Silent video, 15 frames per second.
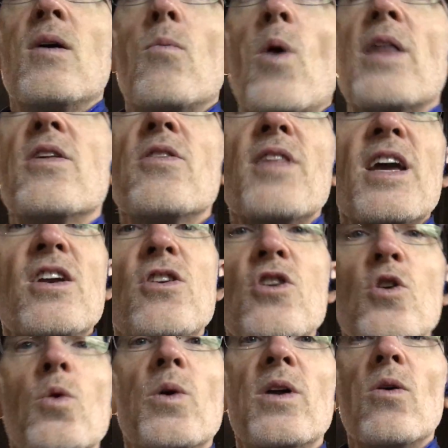whether they
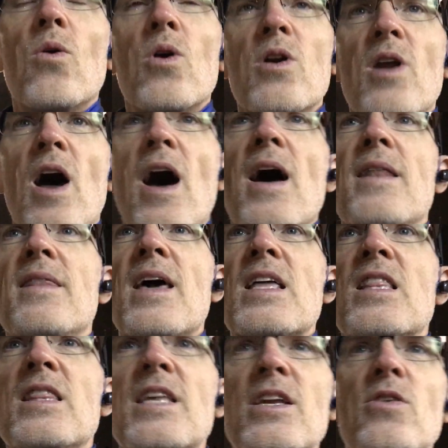knew it or not,
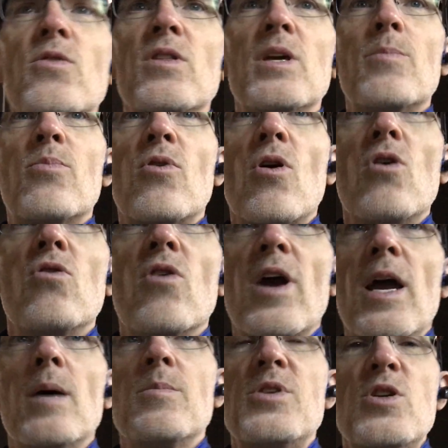they literally
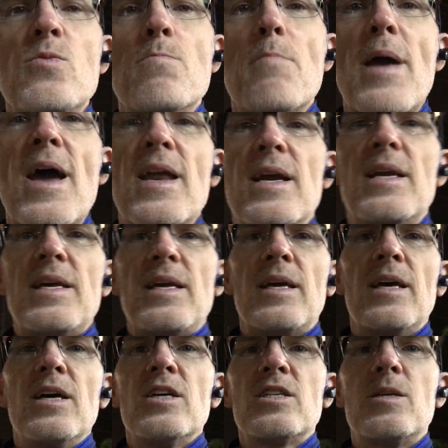programmed humanity
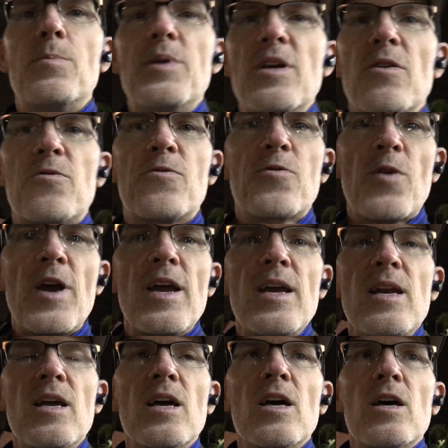to be
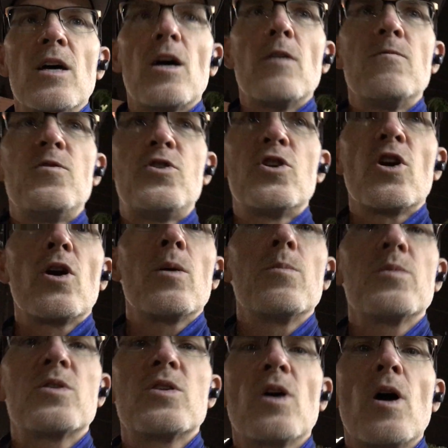afraid of
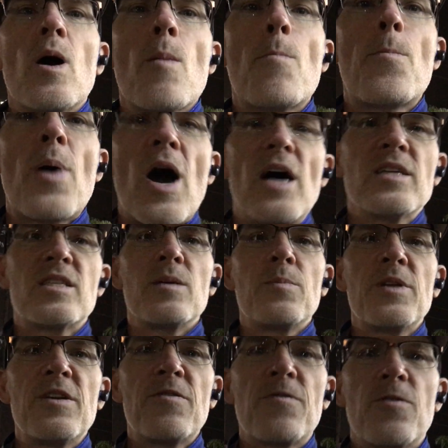germs
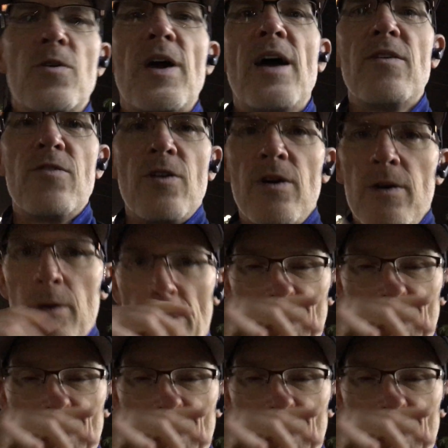possibly forever.